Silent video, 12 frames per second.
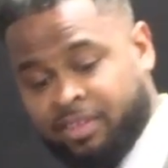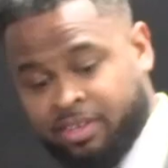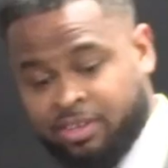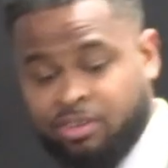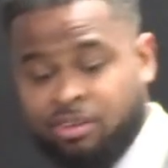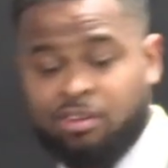
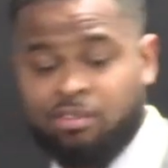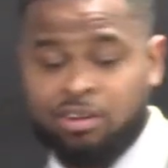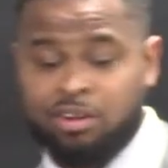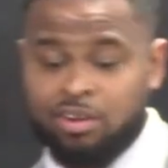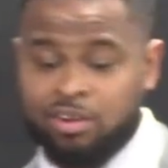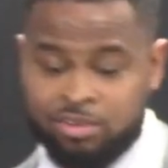You're
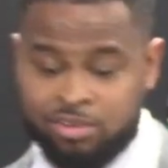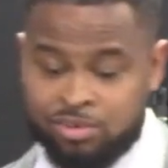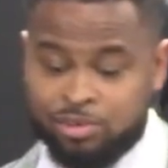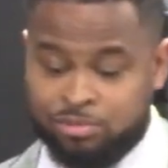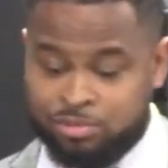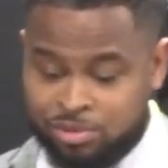
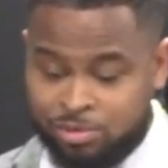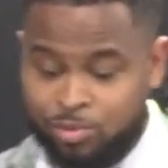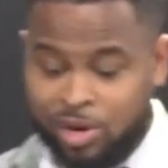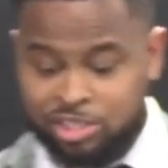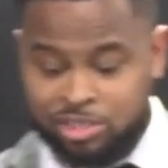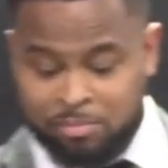gonna
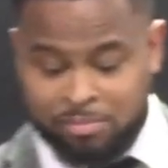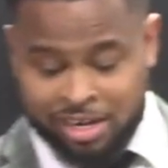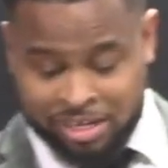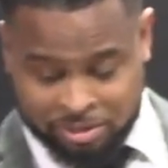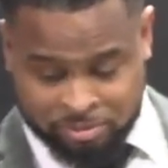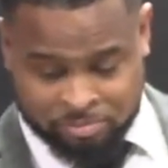waste your money.